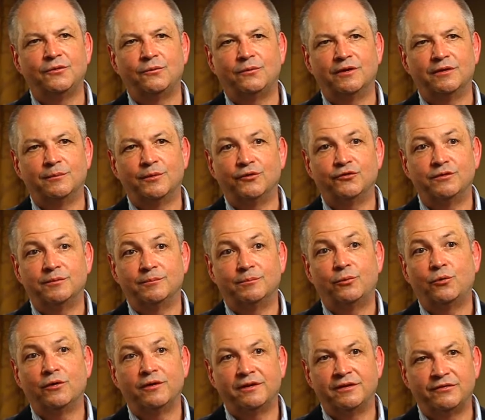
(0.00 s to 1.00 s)
one of the most
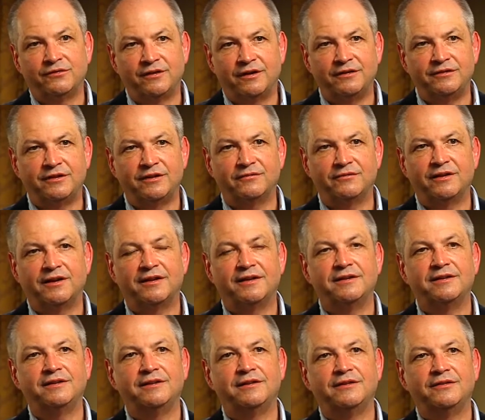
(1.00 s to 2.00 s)
important insights I've
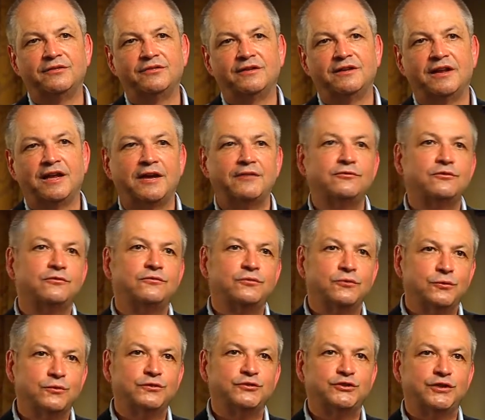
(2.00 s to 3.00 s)
gotten is that after
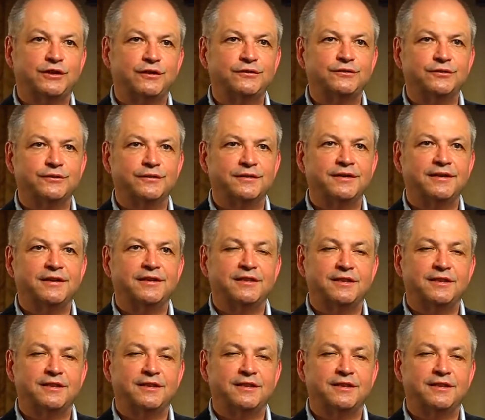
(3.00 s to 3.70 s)
food and shelter,